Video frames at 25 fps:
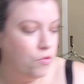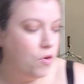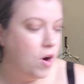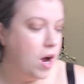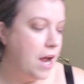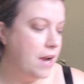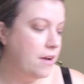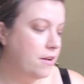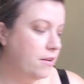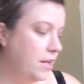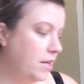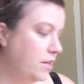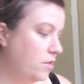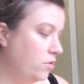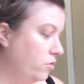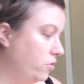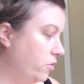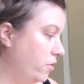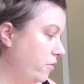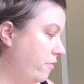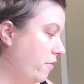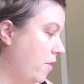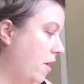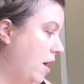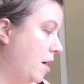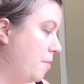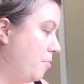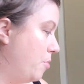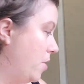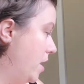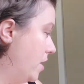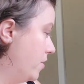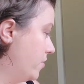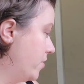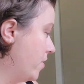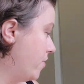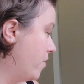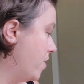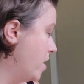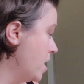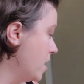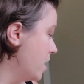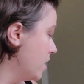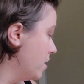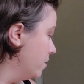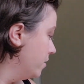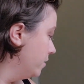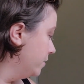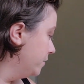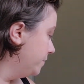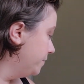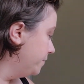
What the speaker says: Right, that'll do for eyebrows, I think.